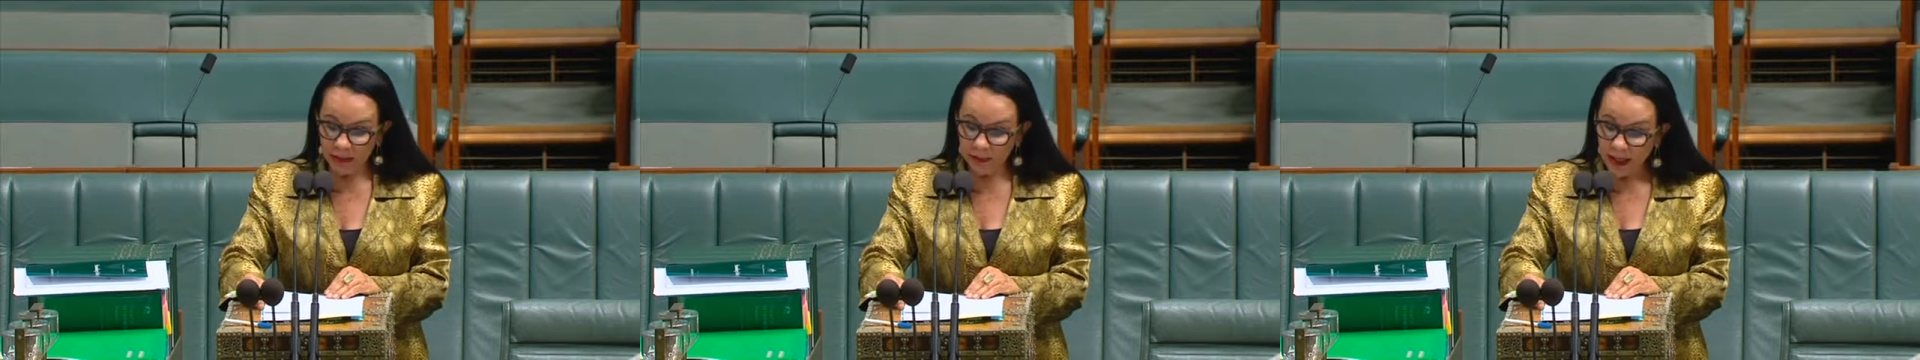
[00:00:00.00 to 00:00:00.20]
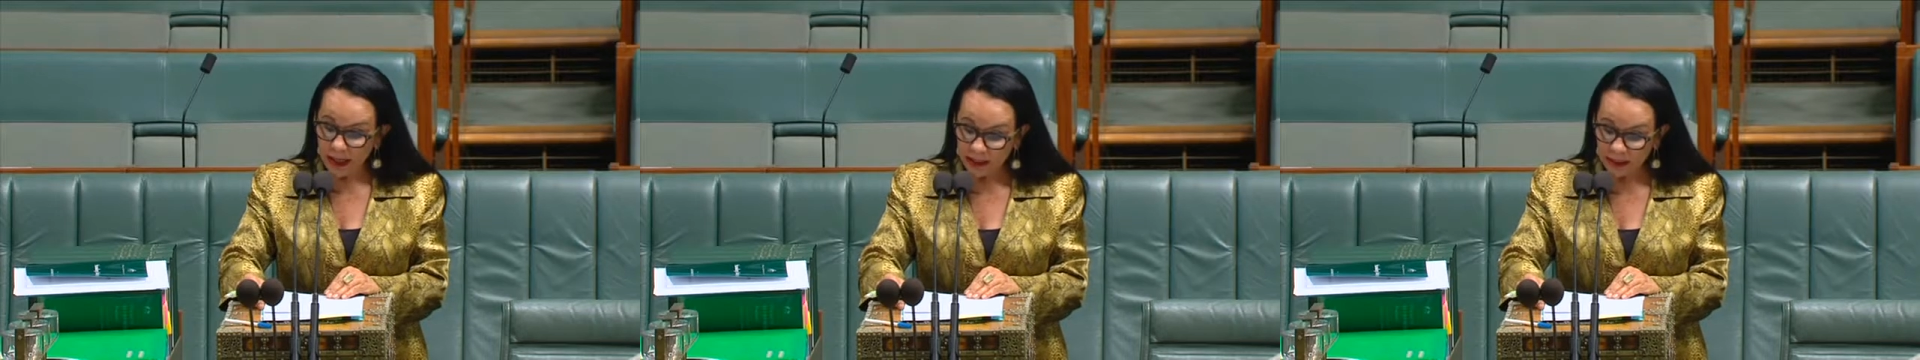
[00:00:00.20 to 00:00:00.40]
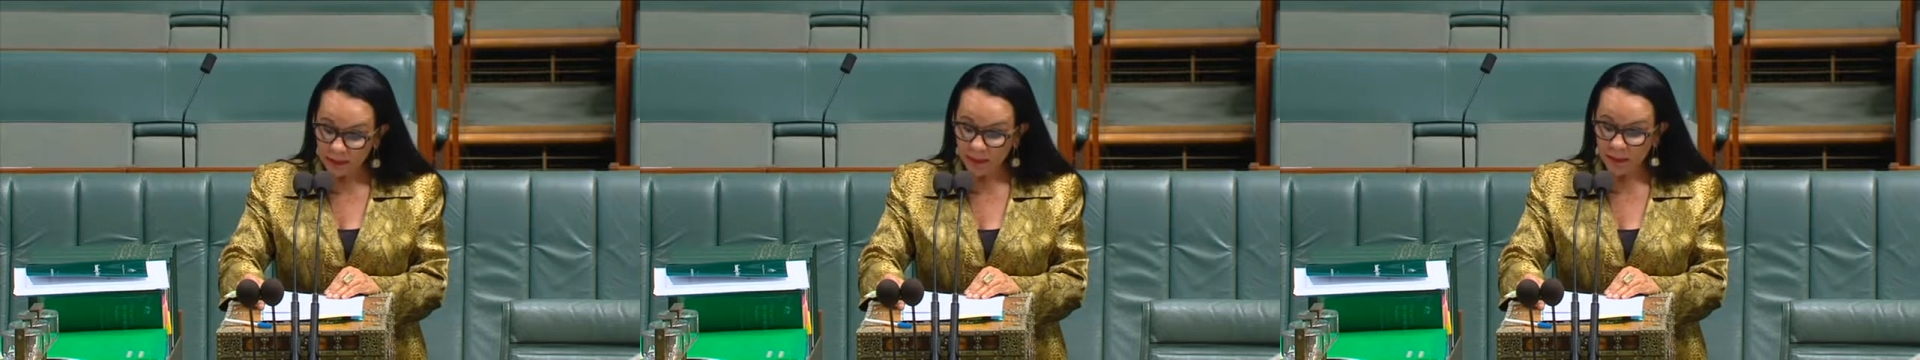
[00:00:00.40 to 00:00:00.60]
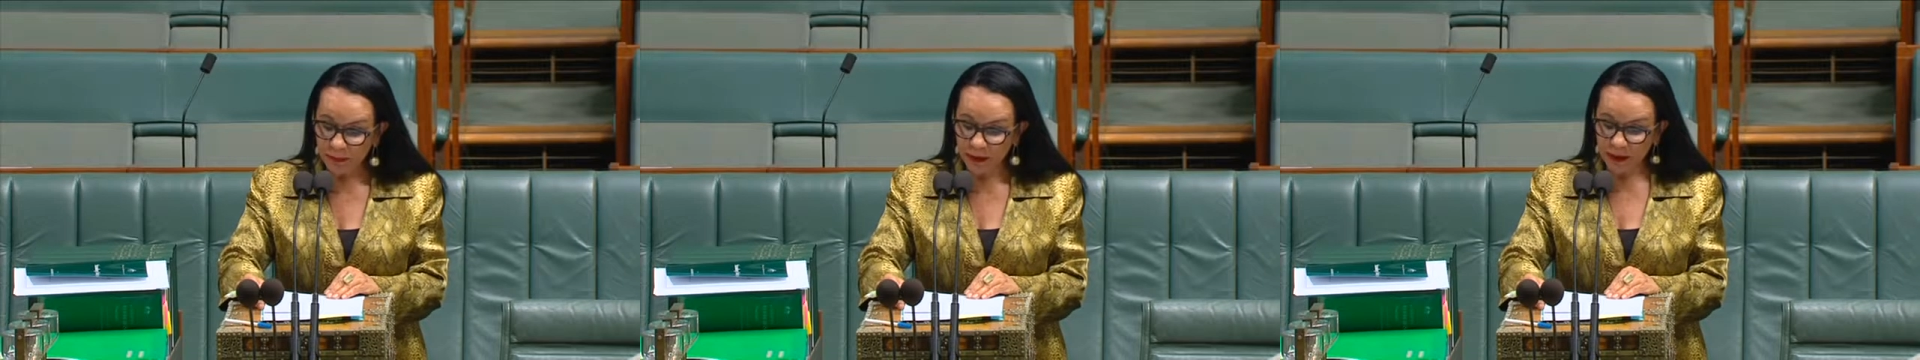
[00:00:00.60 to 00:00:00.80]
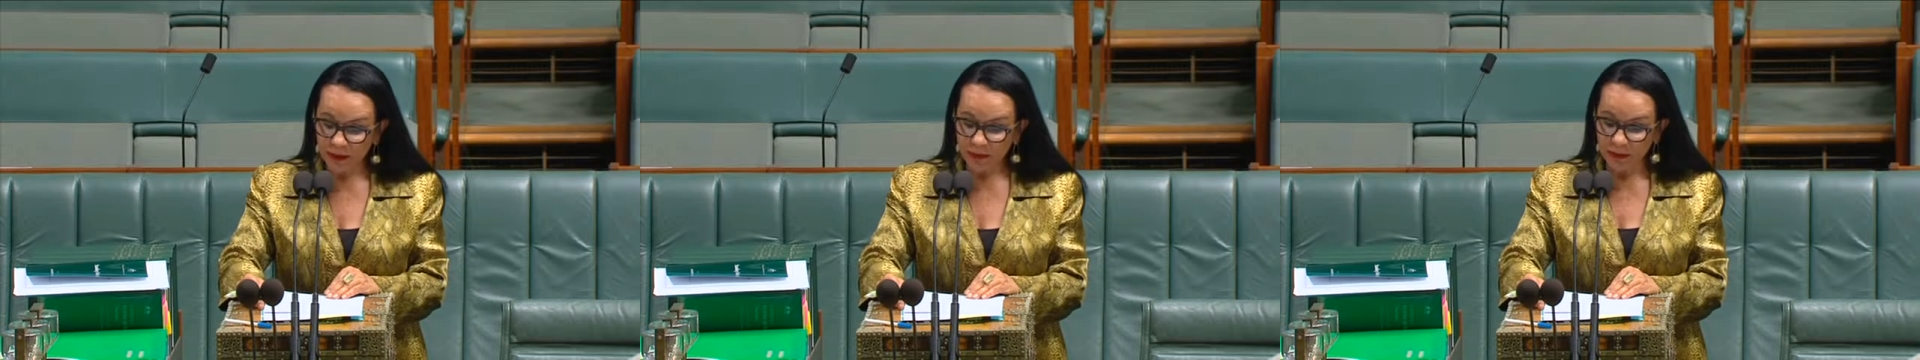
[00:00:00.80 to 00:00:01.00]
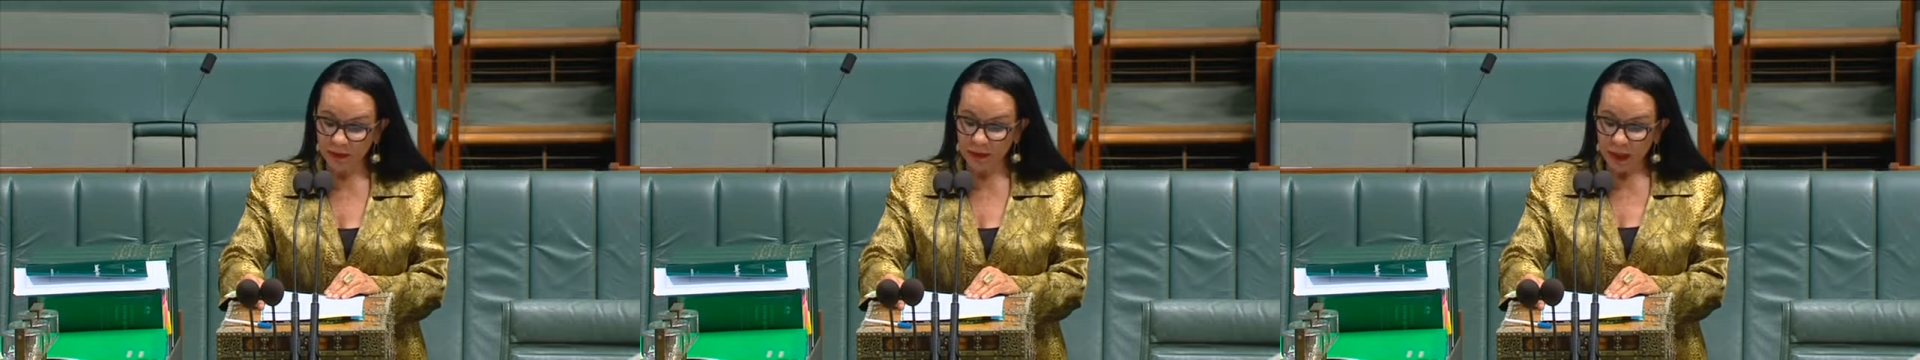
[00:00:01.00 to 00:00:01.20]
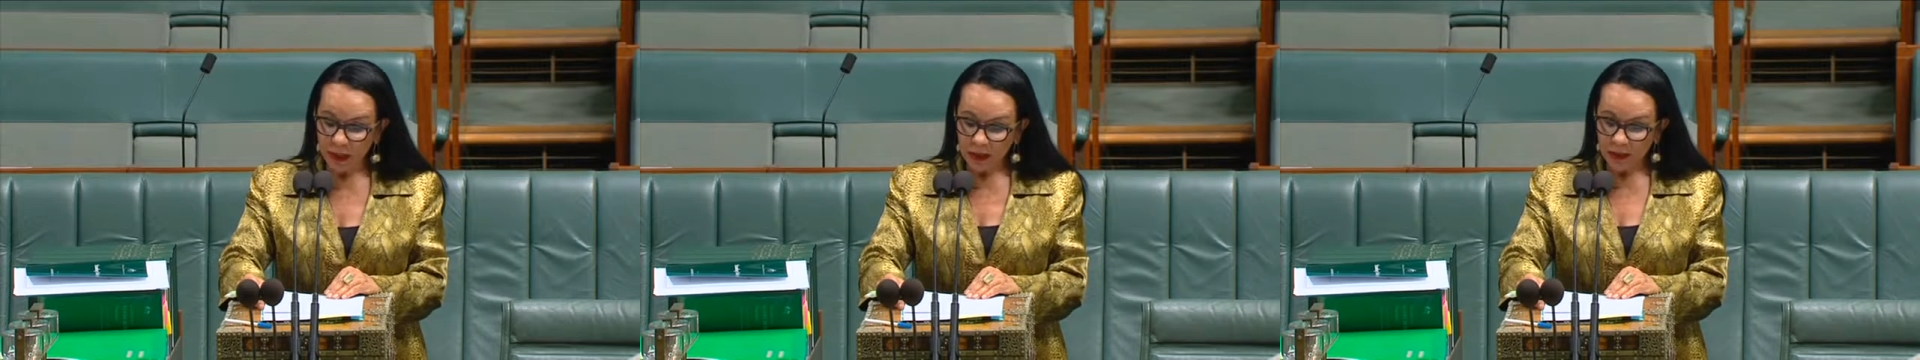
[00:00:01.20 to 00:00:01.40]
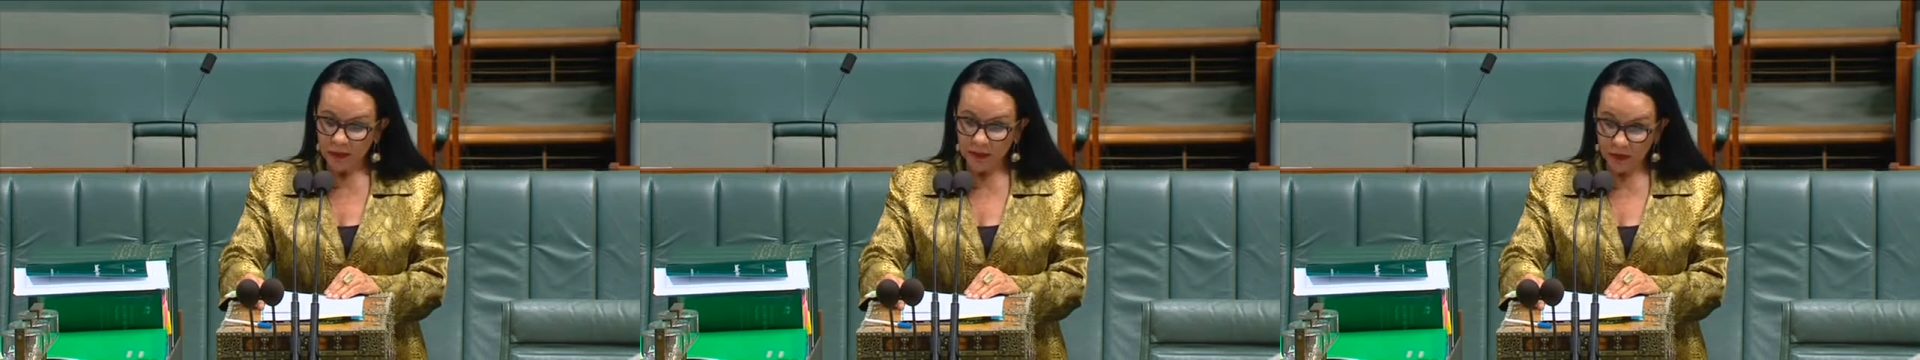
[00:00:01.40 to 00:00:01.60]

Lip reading: maximum benefit to